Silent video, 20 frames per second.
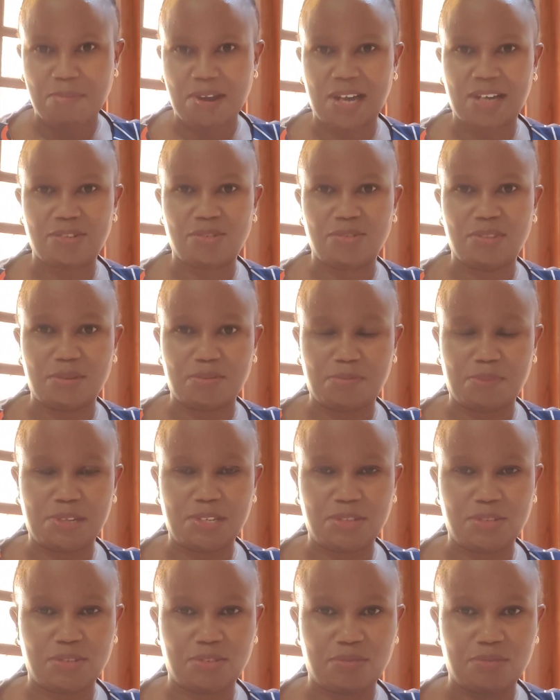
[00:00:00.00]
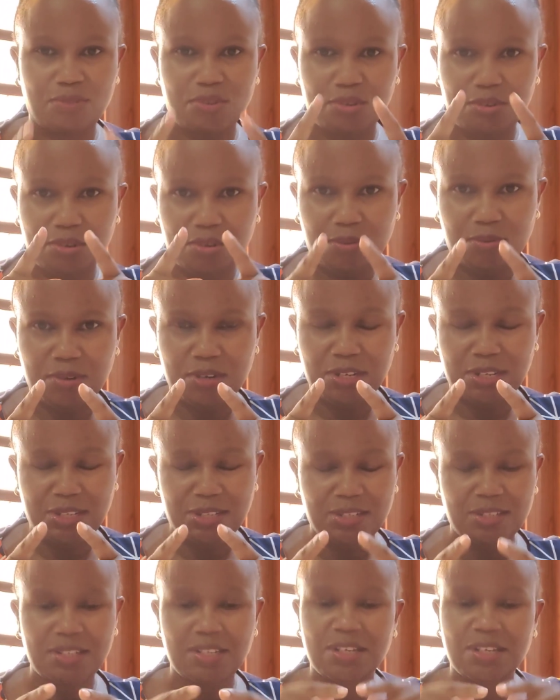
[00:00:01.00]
back to the place of, you know what?